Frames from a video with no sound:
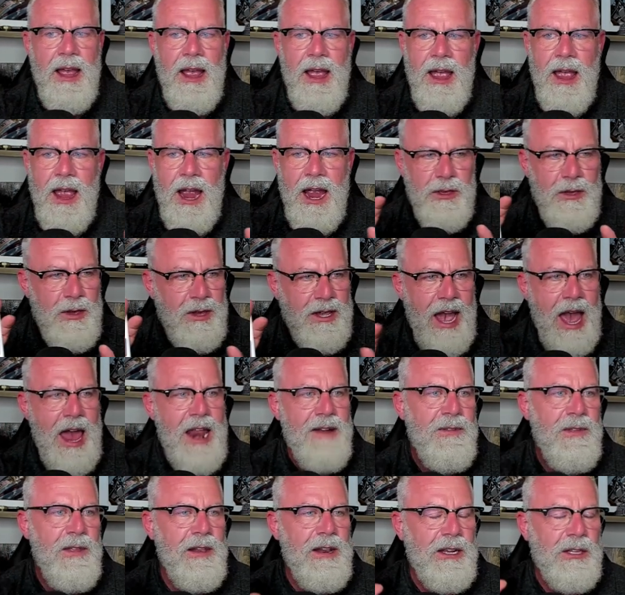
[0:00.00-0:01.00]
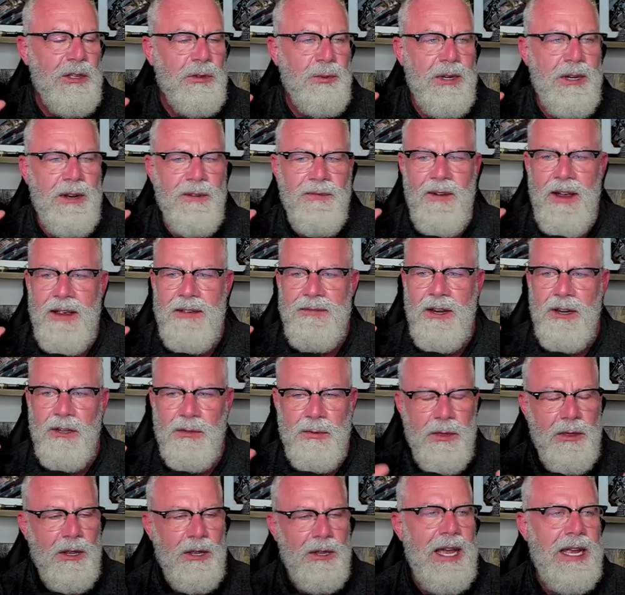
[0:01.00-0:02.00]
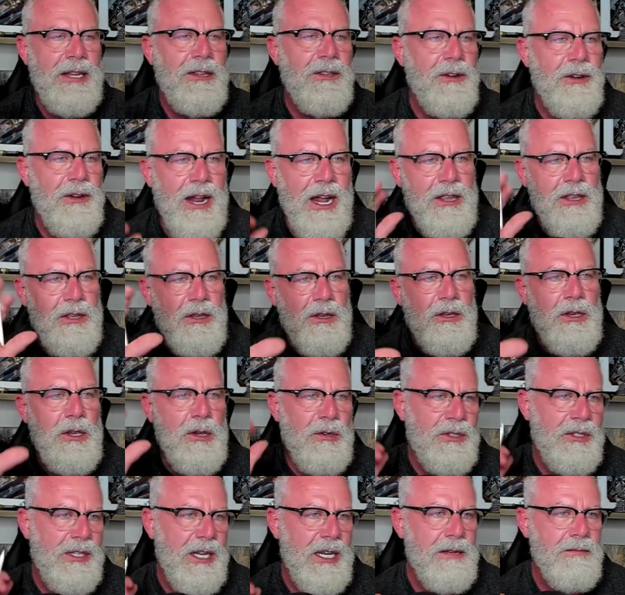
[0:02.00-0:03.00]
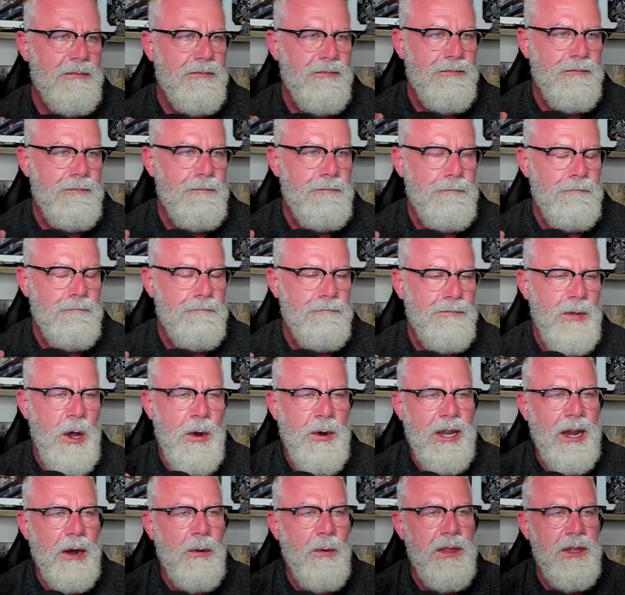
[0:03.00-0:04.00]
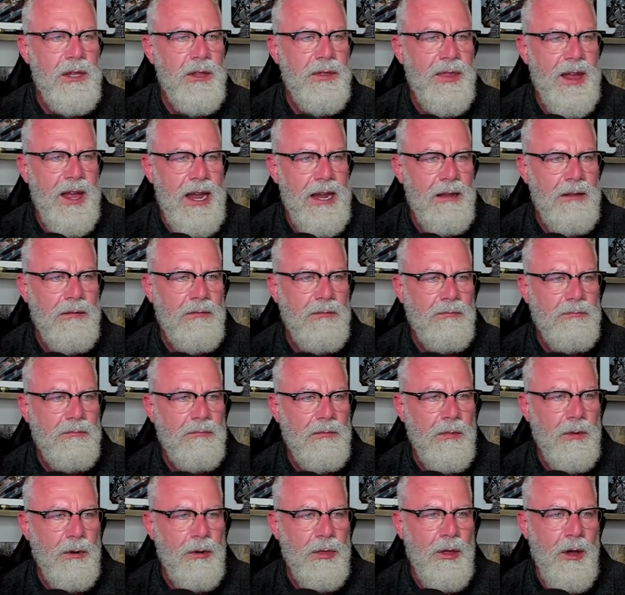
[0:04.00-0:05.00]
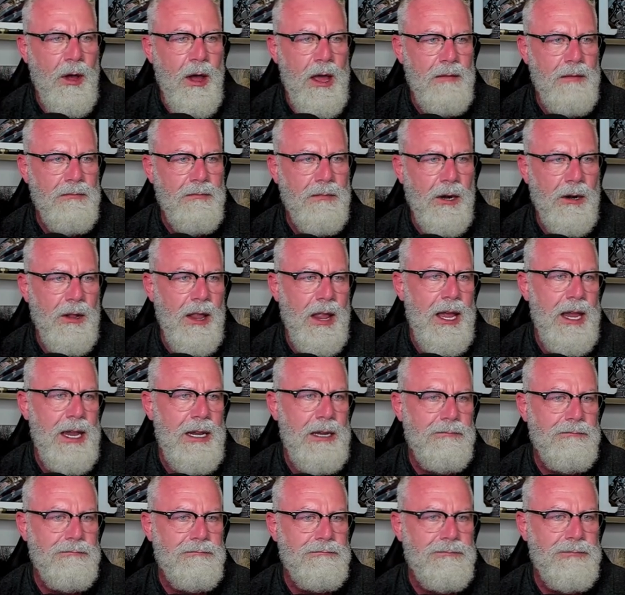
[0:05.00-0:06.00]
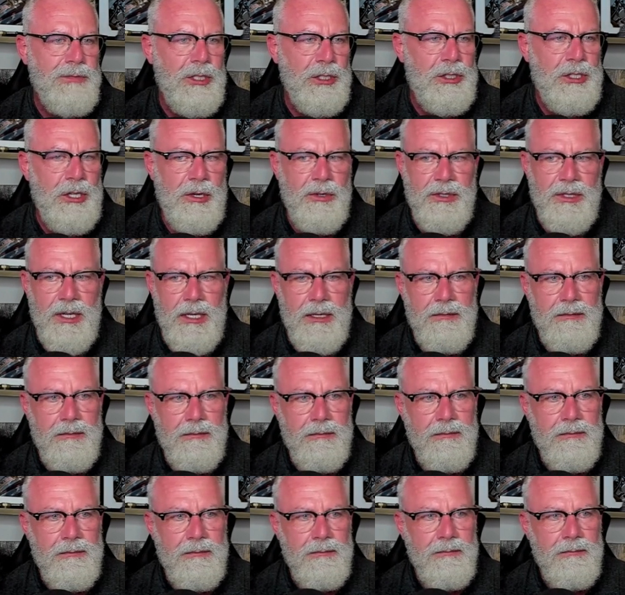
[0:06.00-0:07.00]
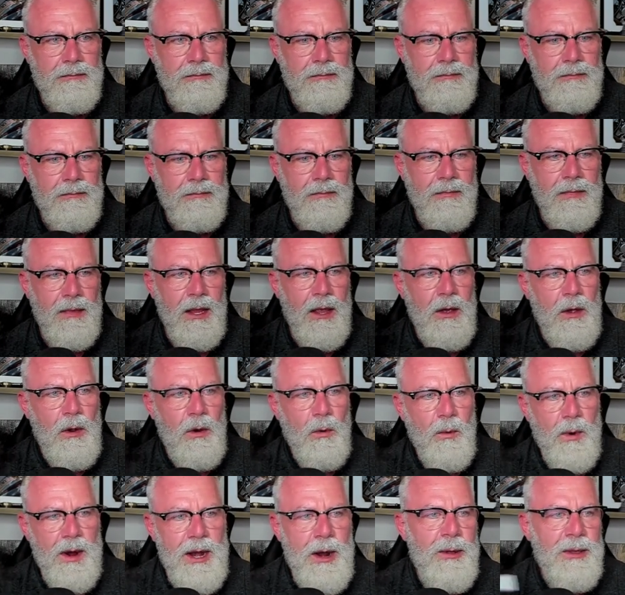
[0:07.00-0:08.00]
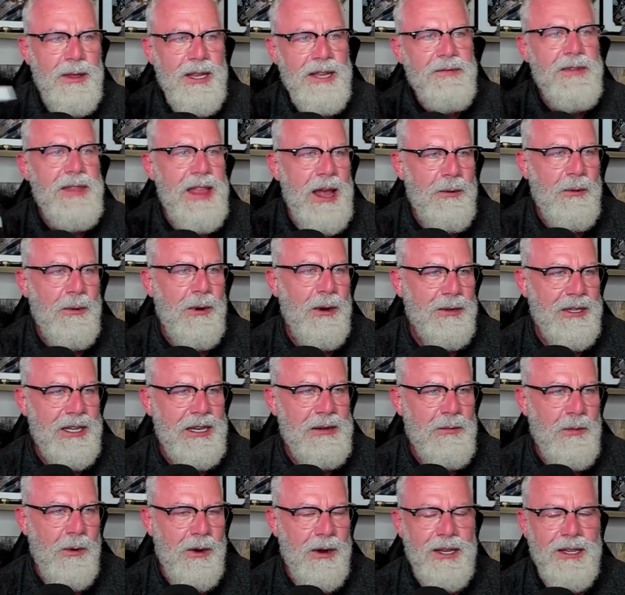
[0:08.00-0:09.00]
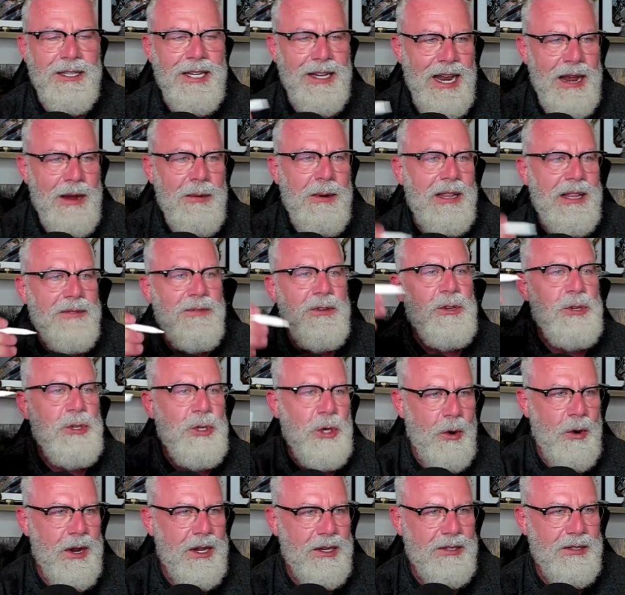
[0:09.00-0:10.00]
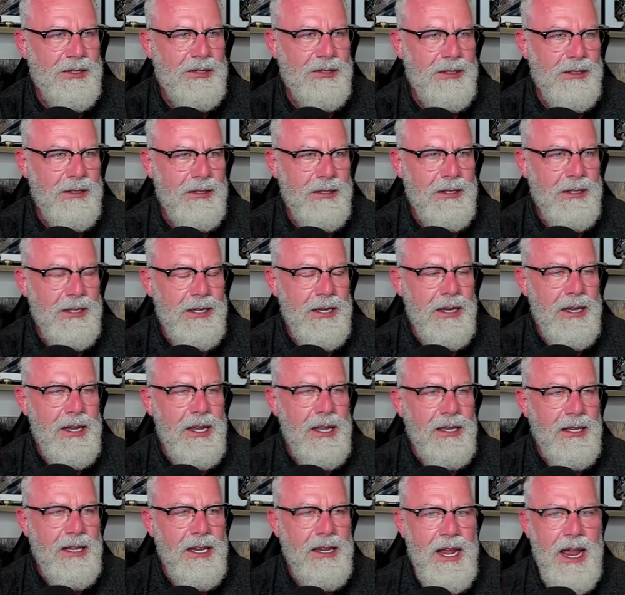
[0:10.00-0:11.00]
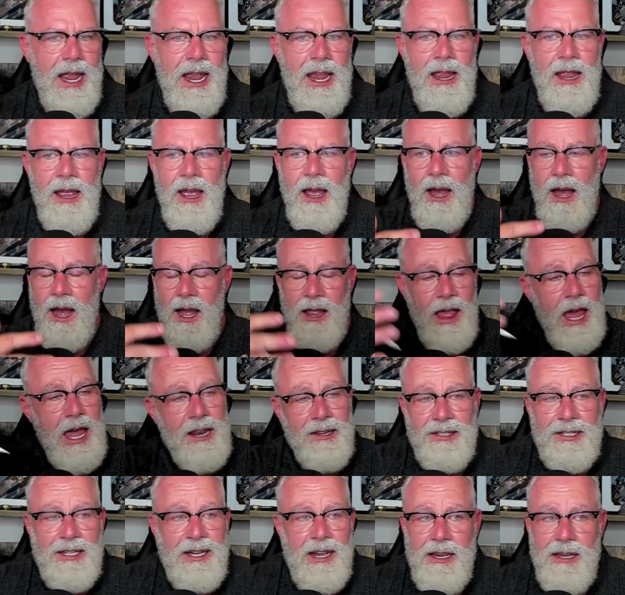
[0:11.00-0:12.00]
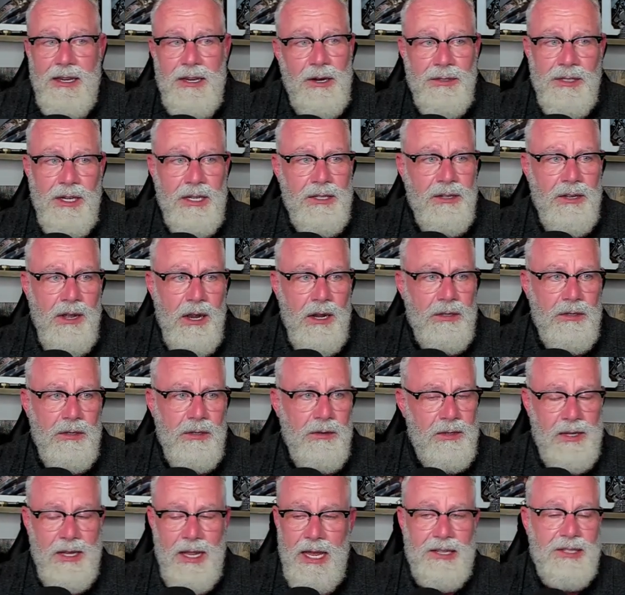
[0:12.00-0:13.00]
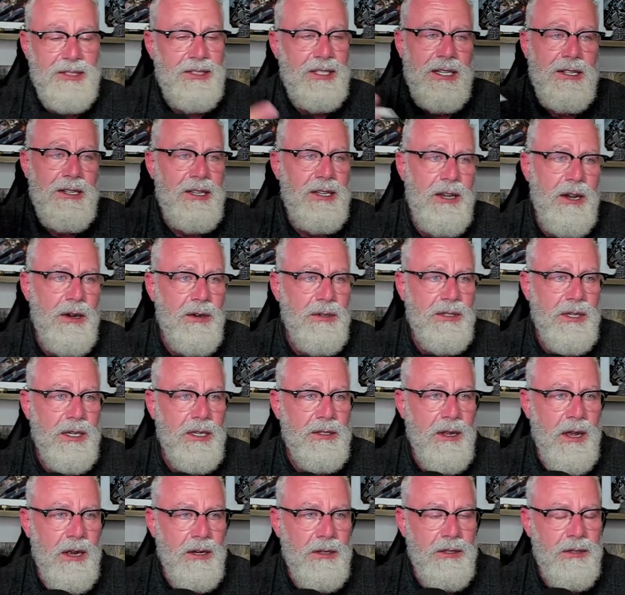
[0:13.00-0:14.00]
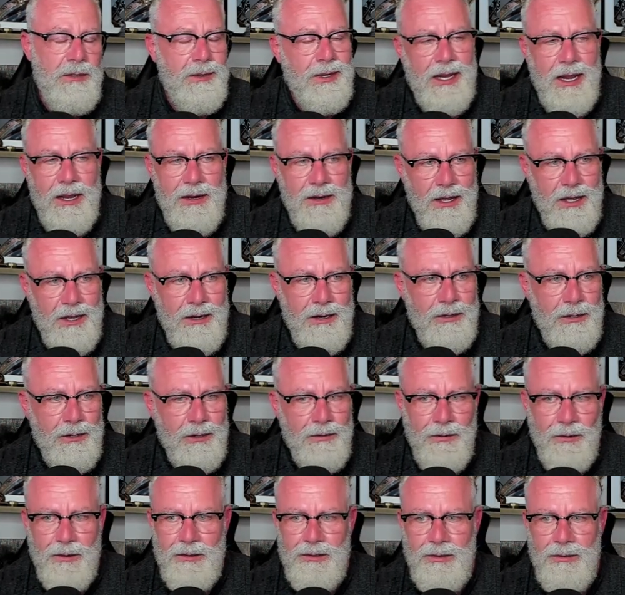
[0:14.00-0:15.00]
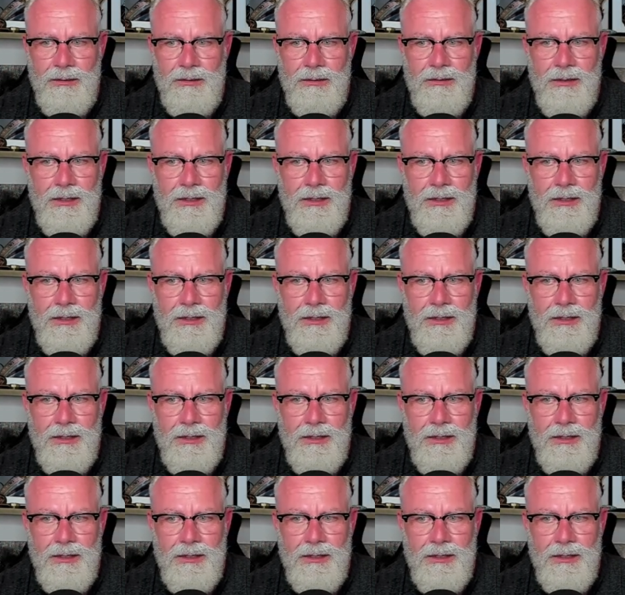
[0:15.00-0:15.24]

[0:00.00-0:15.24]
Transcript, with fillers: and you got it for the next three to five years, whether you liked it or not, you used it. Don't care what you think or thought or like, just use it. We don't live in that world anymore. Today we live in choice. Today, a lot of CIOs I talk to, a lot of CTOs I talk to, again, not a universal